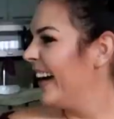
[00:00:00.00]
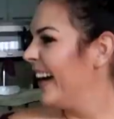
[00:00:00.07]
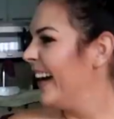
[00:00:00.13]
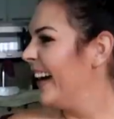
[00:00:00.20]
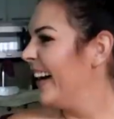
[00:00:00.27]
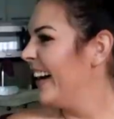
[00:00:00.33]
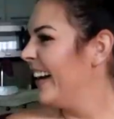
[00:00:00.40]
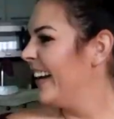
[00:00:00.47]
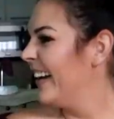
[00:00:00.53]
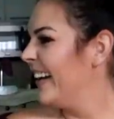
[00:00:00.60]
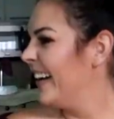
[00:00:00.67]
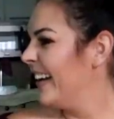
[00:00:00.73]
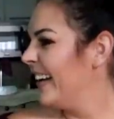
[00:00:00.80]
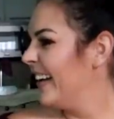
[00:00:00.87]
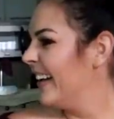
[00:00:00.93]

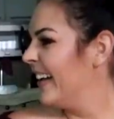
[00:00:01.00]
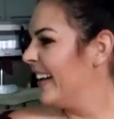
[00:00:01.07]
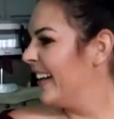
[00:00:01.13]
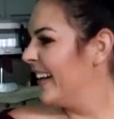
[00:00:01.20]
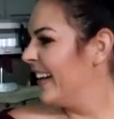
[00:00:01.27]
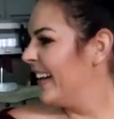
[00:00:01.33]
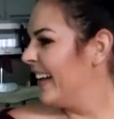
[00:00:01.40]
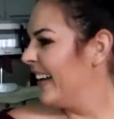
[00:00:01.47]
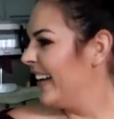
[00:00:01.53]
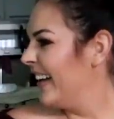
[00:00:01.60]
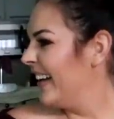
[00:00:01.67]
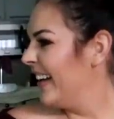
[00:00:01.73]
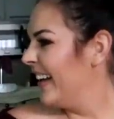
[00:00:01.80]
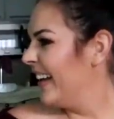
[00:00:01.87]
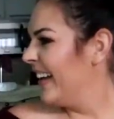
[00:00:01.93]
(silent)